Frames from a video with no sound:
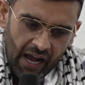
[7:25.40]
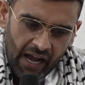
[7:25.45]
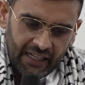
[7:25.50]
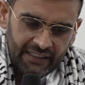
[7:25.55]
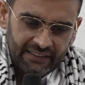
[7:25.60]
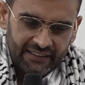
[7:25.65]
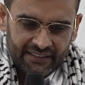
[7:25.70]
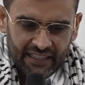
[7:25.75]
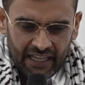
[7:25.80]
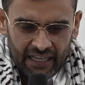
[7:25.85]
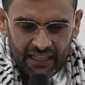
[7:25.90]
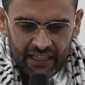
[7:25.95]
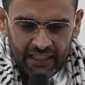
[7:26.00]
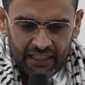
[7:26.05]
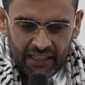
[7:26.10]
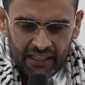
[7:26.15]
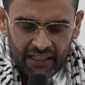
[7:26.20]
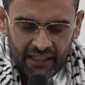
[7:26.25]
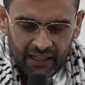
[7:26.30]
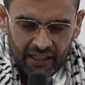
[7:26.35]
and
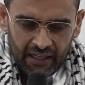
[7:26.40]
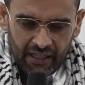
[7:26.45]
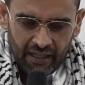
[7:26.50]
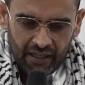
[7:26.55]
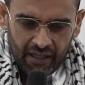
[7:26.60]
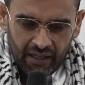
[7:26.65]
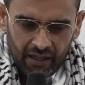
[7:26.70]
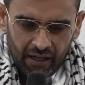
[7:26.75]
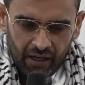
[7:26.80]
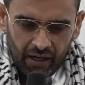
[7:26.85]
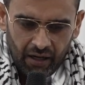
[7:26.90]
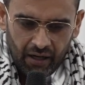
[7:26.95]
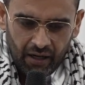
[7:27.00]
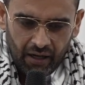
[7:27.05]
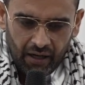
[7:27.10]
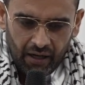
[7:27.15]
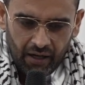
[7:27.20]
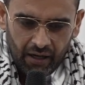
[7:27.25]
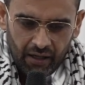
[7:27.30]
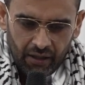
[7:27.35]
say
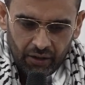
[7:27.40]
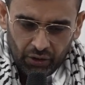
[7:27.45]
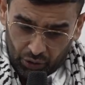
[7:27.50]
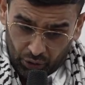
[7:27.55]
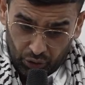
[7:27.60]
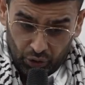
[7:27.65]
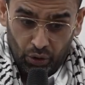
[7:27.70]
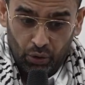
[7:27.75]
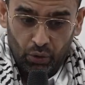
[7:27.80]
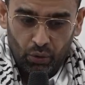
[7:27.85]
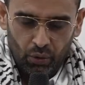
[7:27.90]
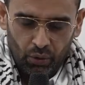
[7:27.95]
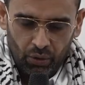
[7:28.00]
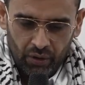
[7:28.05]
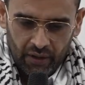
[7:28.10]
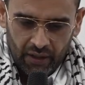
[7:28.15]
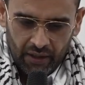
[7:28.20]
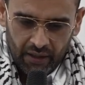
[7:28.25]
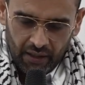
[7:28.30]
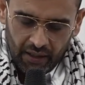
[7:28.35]
to the
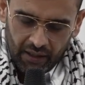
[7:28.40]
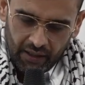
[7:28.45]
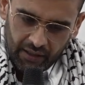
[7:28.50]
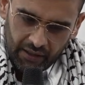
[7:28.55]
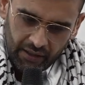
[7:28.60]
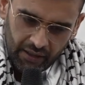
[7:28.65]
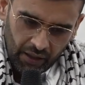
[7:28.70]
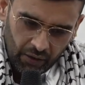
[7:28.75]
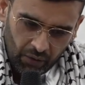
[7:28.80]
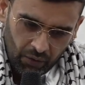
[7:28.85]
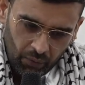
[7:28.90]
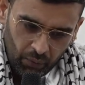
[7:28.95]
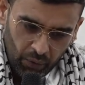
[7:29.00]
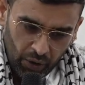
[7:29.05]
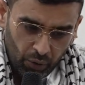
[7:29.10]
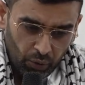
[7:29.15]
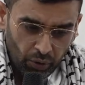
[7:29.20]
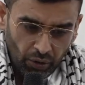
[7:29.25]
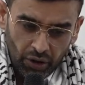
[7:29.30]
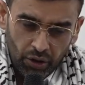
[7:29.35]
Lord that we
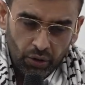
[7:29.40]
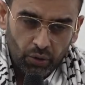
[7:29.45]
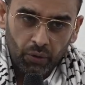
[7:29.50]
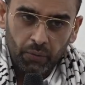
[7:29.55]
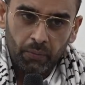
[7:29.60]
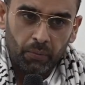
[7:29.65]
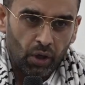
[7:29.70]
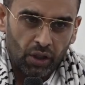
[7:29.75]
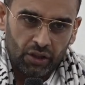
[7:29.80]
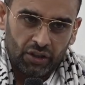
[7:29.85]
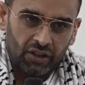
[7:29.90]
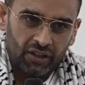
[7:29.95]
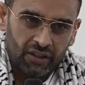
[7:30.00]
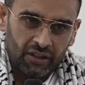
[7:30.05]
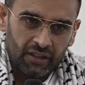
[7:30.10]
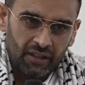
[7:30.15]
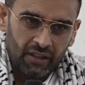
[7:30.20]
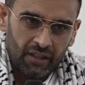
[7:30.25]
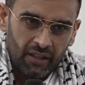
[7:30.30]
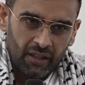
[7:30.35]
couldn't do
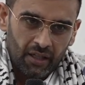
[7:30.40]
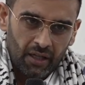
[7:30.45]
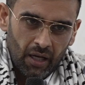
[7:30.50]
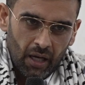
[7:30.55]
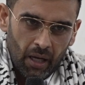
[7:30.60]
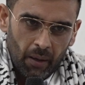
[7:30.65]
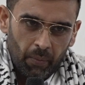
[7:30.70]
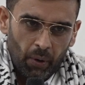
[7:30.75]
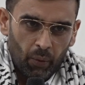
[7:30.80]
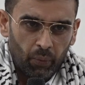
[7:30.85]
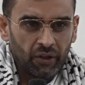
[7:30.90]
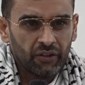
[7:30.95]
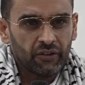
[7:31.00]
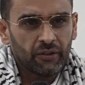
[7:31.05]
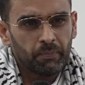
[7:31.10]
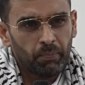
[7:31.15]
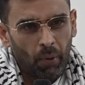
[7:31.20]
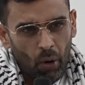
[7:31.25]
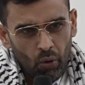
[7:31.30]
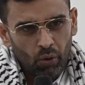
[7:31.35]
much, but we
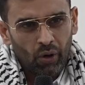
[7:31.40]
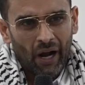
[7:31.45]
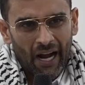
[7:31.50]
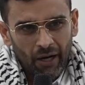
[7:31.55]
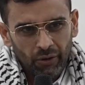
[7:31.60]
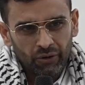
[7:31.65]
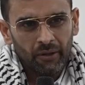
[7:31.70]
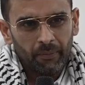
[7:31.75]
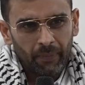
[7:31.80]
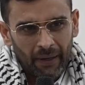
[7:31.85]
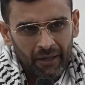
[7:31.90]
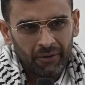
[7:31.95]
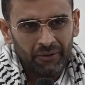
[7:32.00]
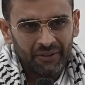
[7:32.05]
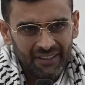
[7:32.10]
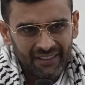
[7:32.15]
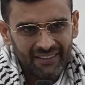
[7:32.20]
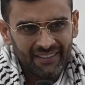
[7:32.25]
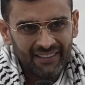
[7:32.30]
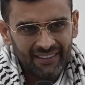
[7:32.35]
spoke out about
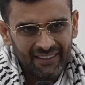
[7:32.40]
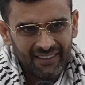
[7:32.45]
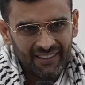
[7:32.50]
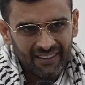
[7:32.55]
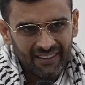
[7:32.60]
it.